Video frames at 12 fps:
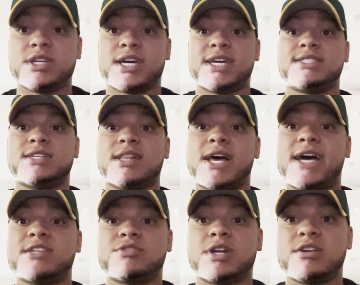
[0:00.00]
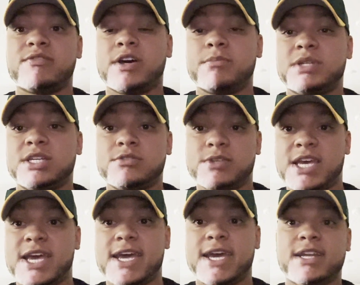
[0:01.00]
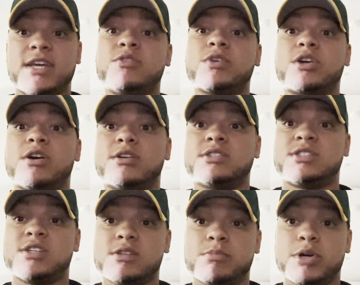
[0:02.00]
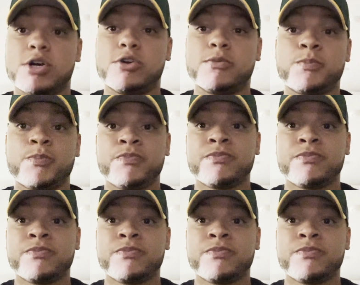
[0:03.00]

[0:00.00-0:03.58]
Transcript: guys the last round of updates we had in regards to the boat.